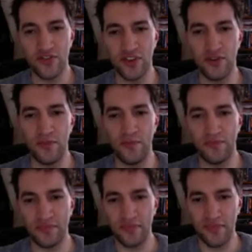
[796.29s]
So
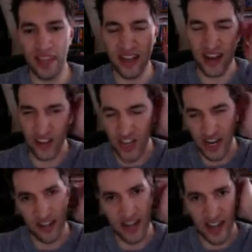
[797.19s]
they kind of
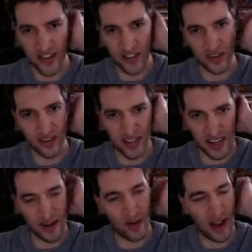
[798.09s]
cheated that. So it's
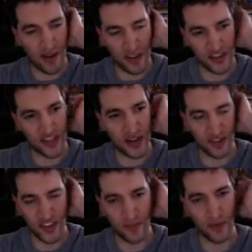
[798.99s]
like, oh, Allie's
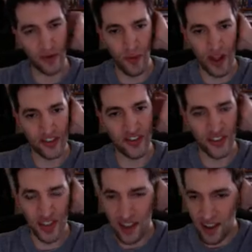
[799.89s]
skills have progressed